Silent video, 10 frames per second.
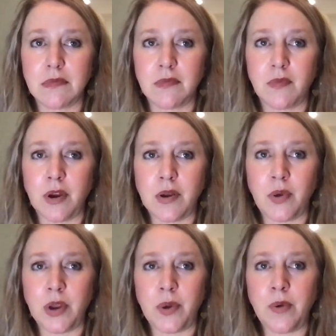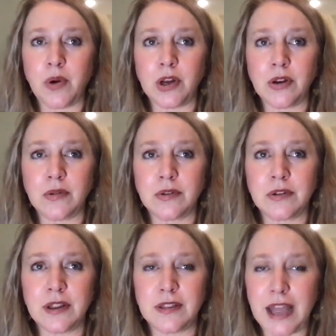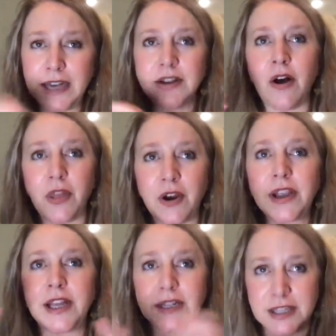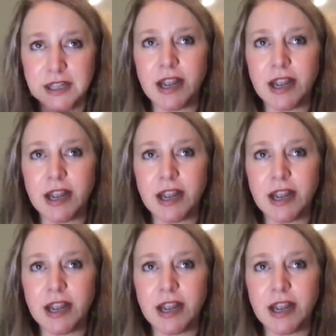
we we, we were they taught their kids and,